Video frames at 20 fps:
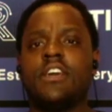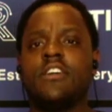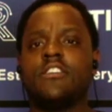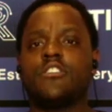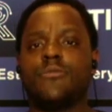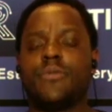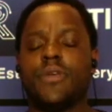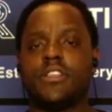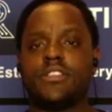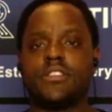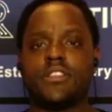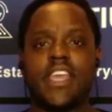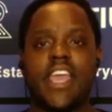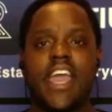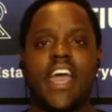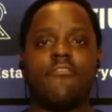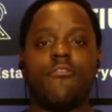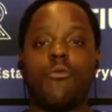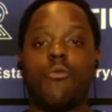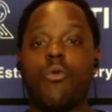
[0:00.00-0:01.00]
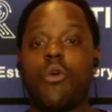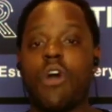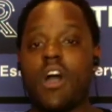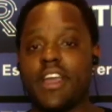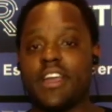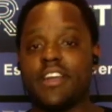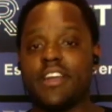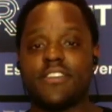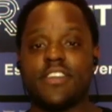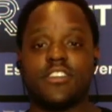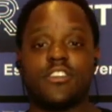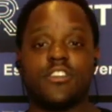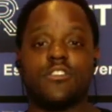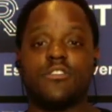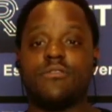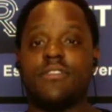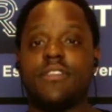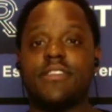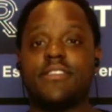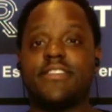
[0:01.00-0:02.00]
to basically have a wire that could
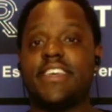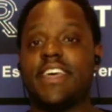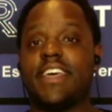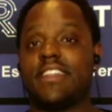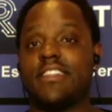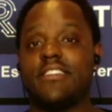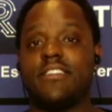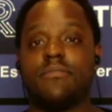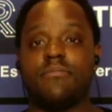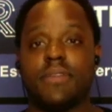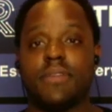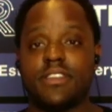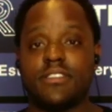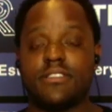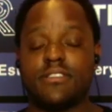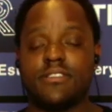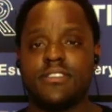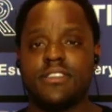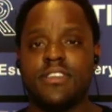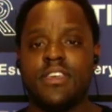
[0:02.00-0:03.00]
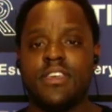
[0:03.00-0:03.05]
settle in minutes.